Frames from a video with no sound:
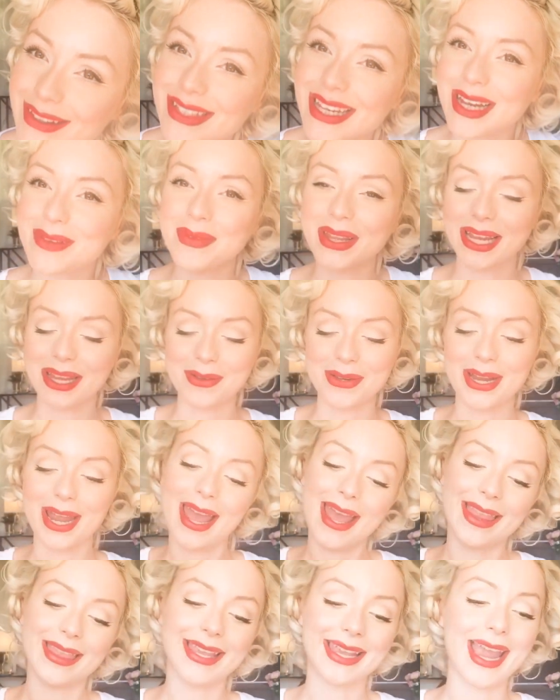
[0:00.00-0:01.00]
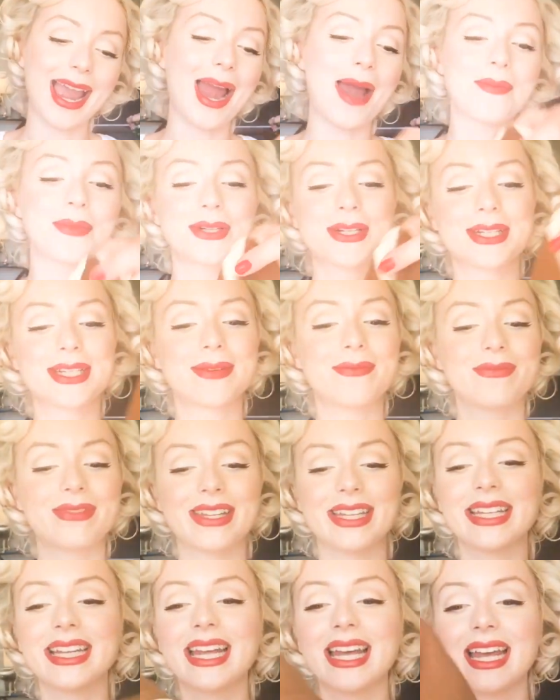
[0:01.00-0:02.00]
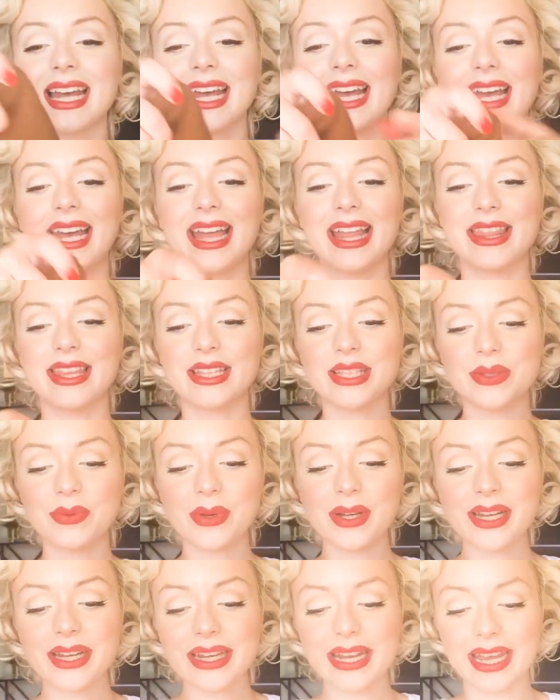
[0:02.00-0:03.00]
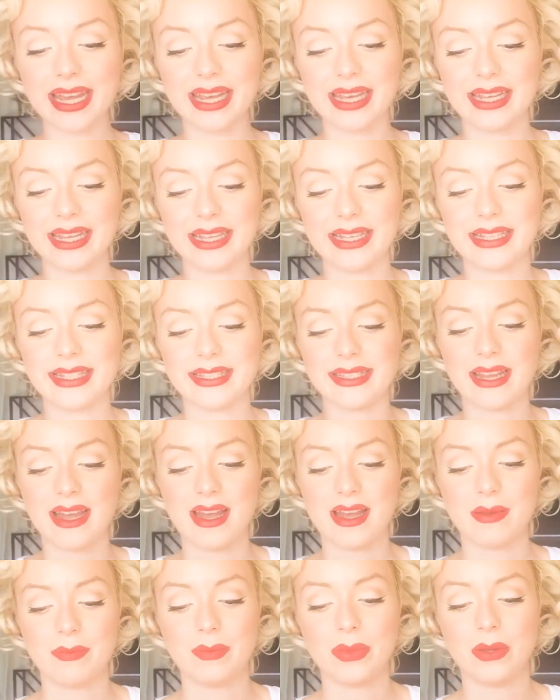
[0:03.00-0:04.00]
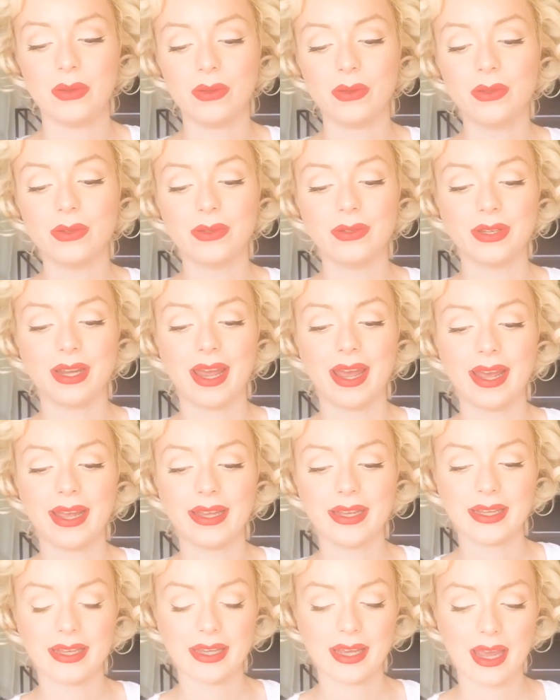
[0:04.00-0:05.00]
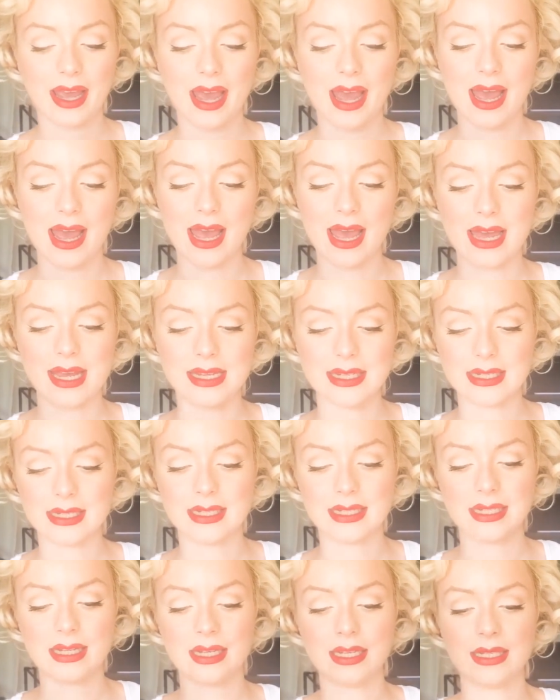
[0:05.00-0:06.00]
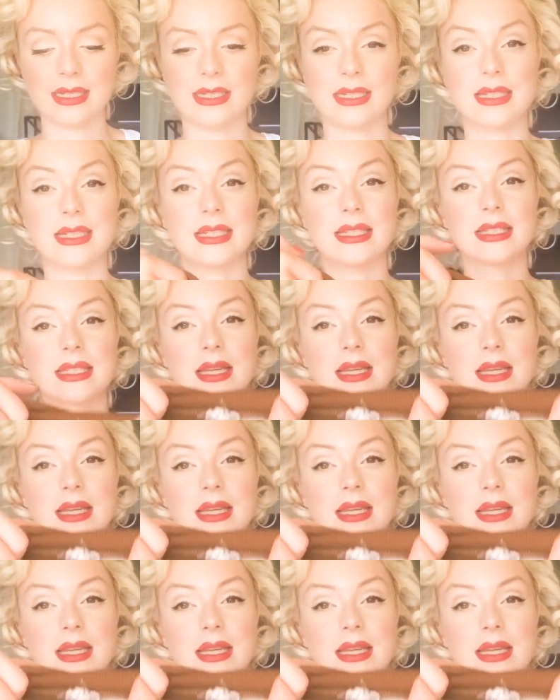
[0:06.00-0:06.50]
looks like I'm like gonna hit the camera or something. This one is a polo neck, and it is